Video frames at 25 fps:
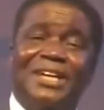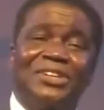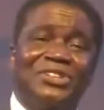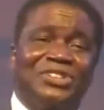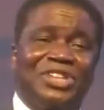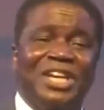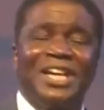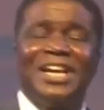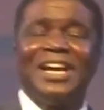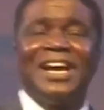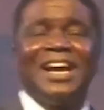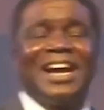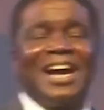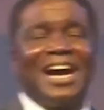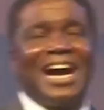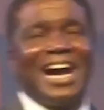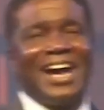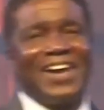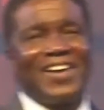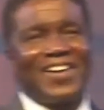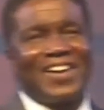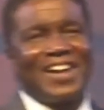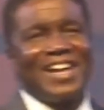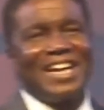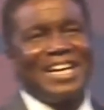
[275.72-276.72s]
you see,
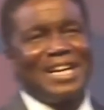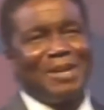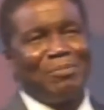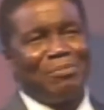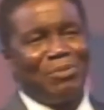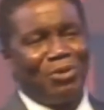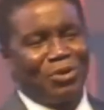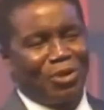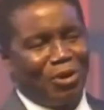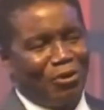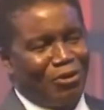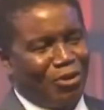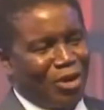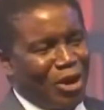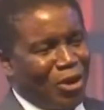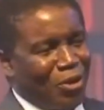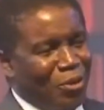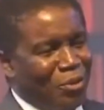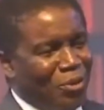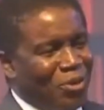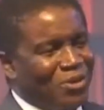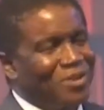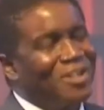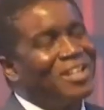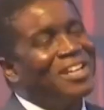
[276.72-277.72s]
I read the book of
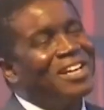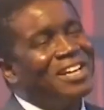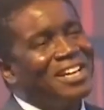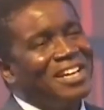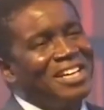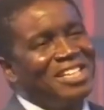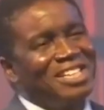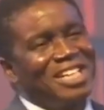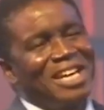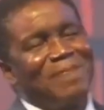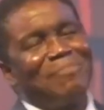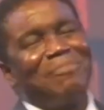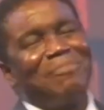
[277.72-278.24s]
Rarobot. He said,